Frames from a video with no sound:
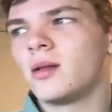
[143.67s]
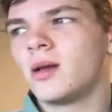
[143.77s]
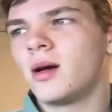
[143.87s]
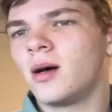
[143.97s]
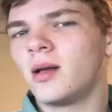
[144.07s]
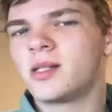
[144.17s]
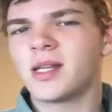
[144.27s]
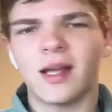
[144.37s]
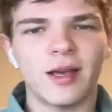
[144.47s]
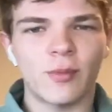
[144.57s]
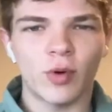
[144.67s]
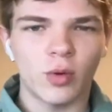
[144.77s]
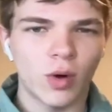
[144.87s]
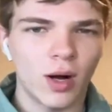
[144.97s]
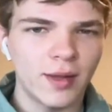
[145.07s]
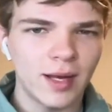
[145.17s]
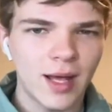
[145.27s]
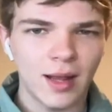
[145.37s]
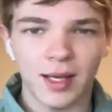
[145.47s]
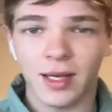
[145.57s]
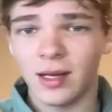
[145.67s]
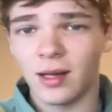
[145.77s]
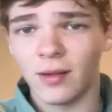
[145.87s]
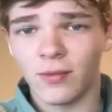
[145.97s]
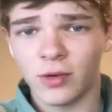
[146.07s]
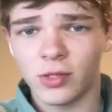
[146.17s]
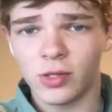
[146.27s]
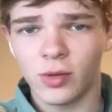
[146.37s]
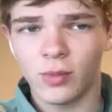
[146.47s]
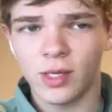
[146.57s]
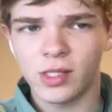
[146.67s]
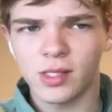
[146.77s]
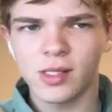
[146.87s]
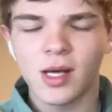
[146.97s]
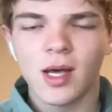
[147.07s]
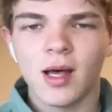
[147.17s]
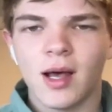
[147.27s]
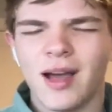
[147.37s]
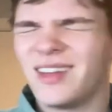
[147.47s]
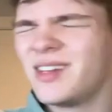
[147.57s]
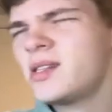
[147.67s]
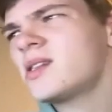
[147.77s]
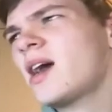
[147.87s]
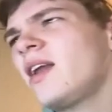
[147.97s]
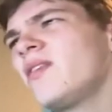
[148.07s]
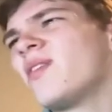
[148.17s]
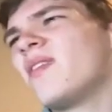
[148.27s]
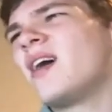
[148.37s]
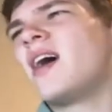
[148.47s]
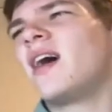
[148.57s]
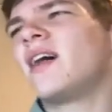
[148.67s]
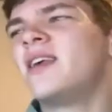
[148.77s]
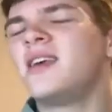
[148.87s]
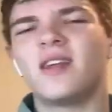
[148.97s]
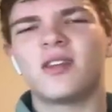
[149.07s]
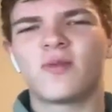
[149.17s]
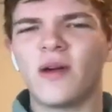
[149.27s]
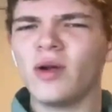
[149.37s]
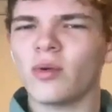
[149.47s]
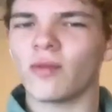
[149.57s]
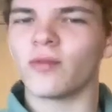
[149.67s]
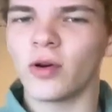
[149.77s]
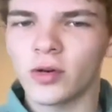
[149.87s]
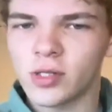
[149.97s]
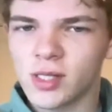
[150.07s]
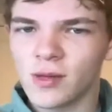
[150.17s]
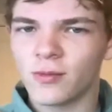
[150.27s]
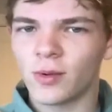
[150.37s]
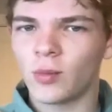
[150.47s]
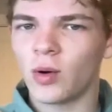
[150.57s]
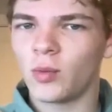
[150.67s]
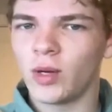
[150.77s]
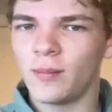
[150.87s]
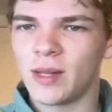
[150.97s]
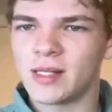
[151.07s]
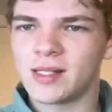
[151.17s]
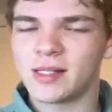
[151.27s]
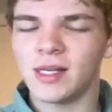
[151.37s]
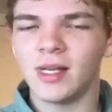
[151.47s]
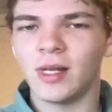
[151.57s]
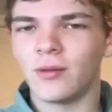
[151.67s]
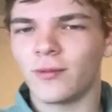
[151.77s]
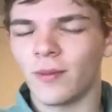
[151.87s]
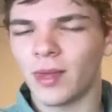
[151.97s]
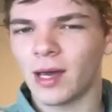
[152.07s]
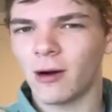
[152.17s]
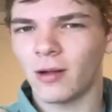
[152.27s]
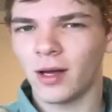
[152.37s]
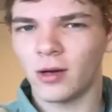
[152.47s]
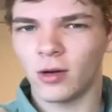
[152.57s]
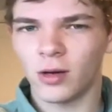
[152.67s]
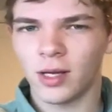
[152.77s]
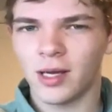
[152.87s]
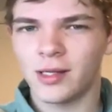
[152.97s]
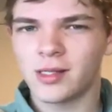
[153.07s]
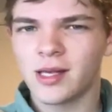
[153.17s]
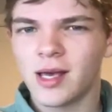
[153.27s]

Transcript: uh, saying like a brick wall in the net like he did in the first two intermissions. And this is kind of is very reverse from what we've been seeing from the Carolina Hurricanes